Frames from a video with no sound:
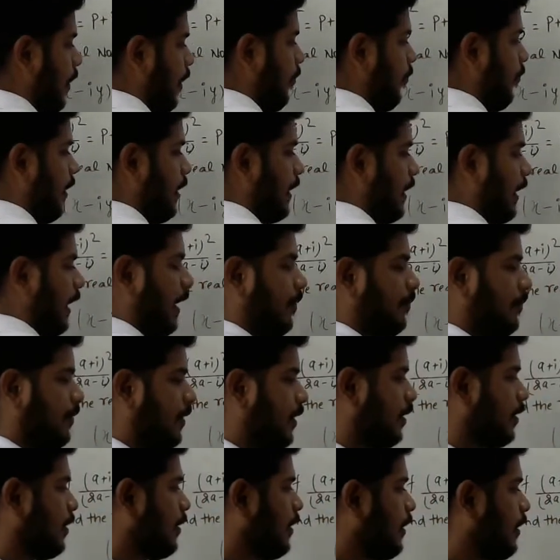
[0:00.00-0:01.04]
And what I have
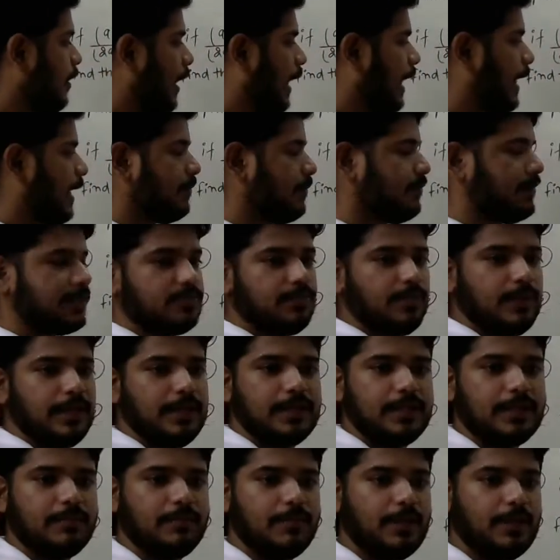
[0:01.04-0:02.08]
done, I have just
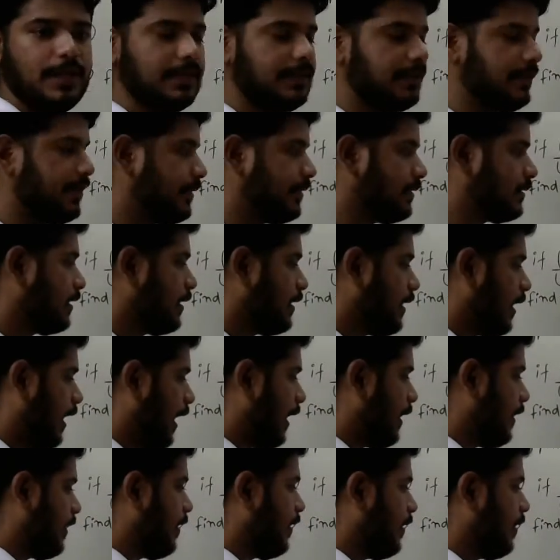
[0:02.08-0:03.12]
multiplied this
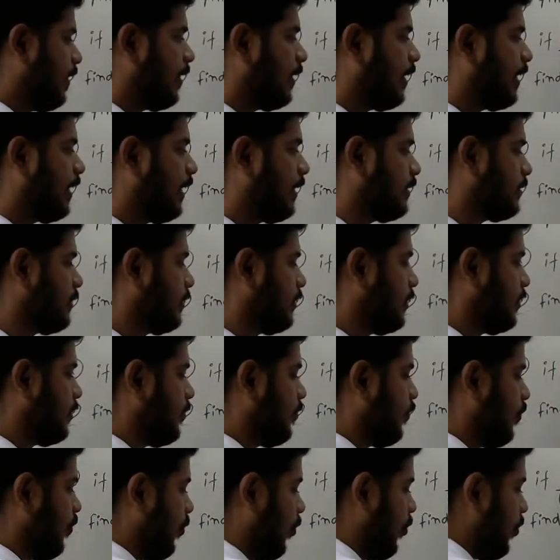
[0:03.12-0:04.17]
and rearranged
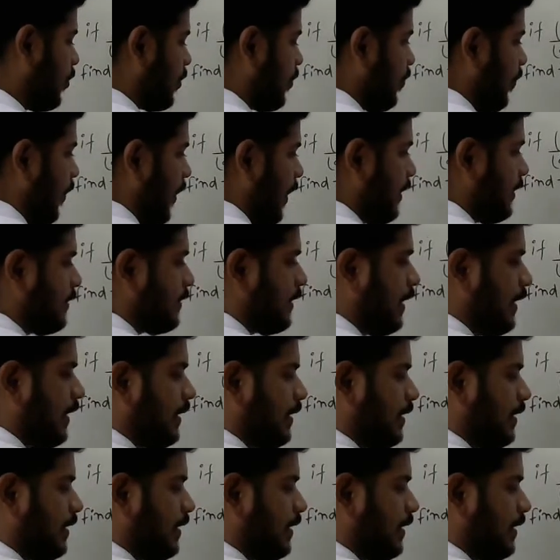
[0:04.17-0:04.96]
both parts,